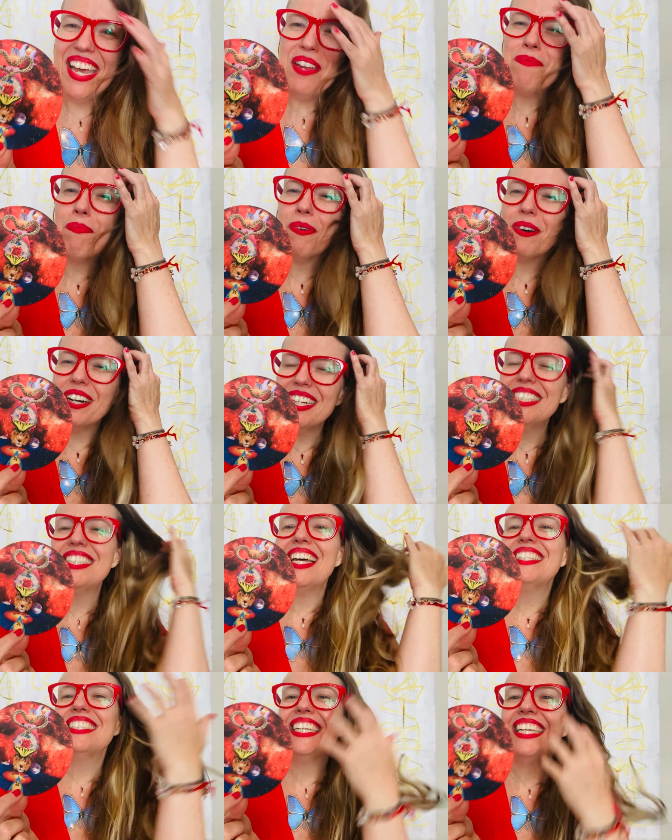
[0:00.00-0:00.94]
It brings
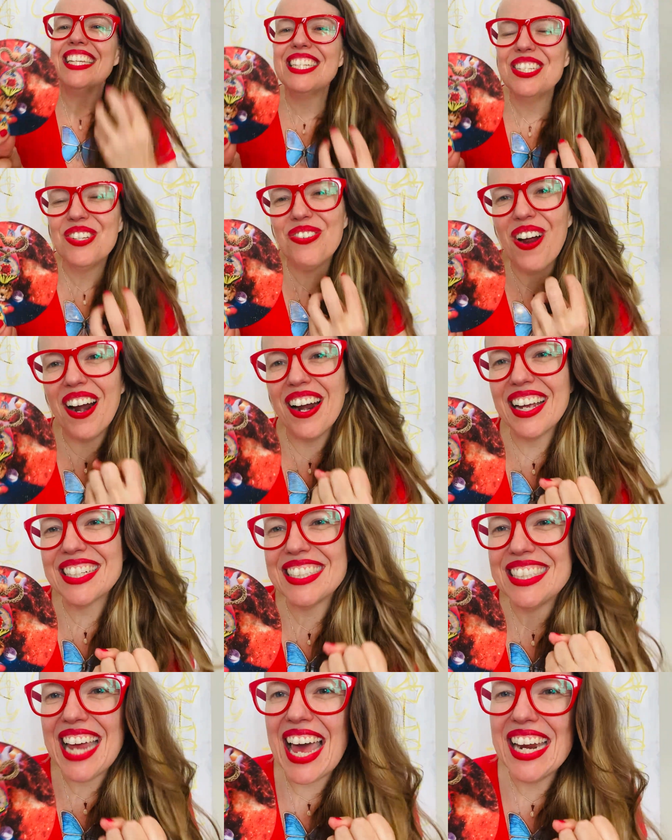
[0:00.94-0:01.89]
us into our
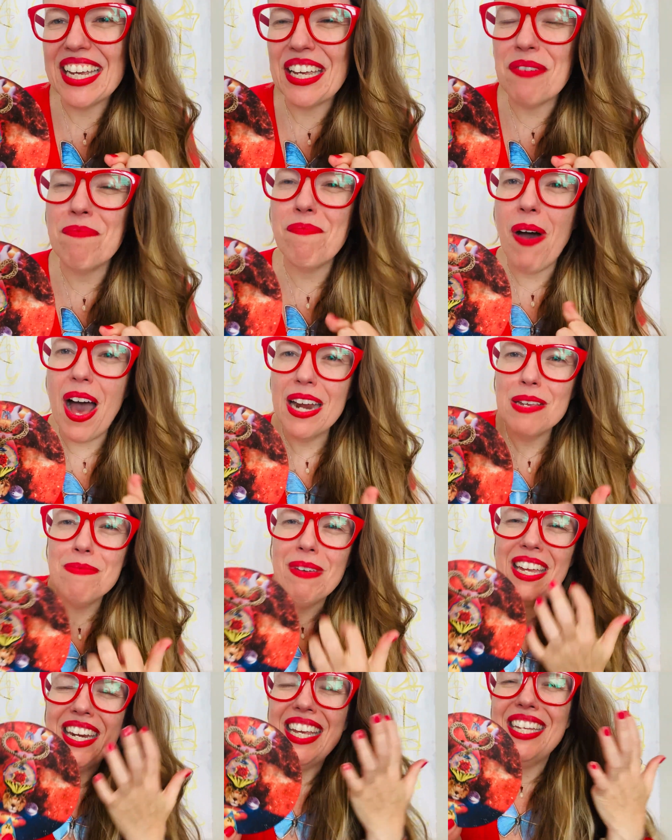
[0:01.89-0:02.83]
ecstatic
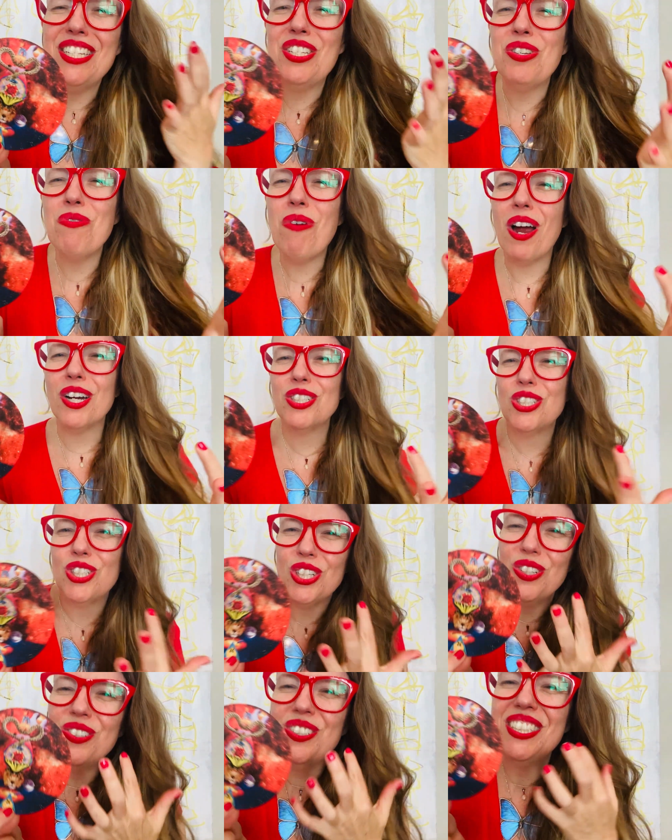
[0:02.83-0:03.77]
embodiment, into our
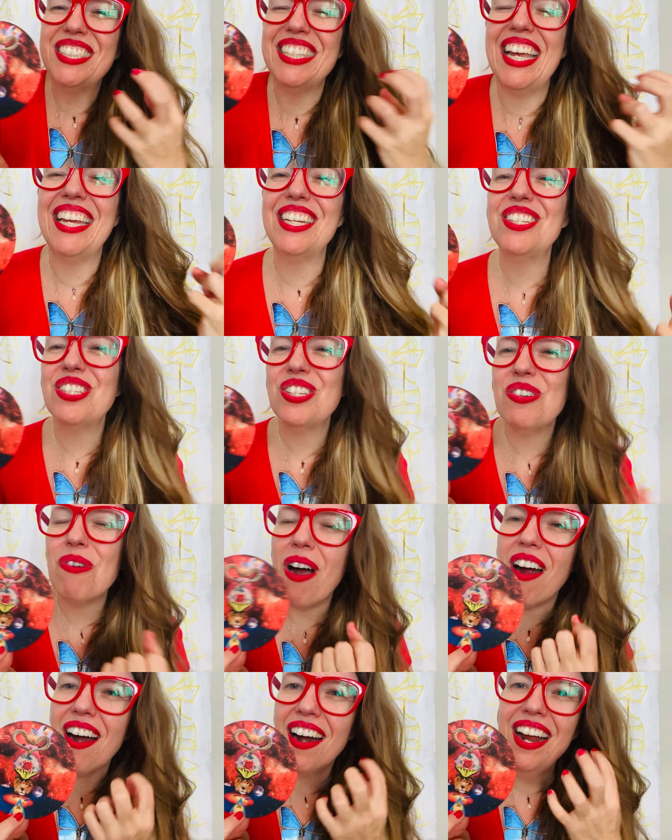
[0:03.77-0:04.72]
juice, into
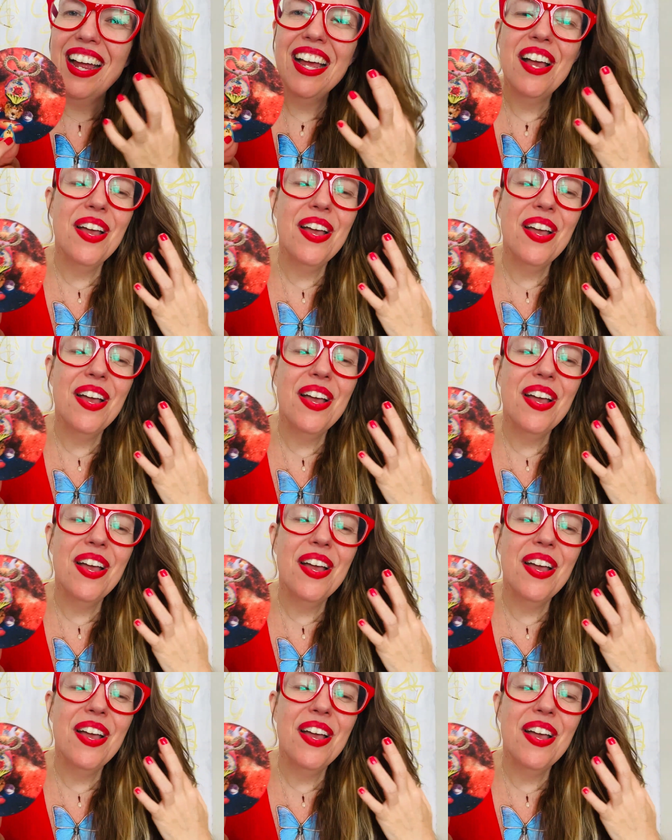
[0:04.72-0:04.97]
our,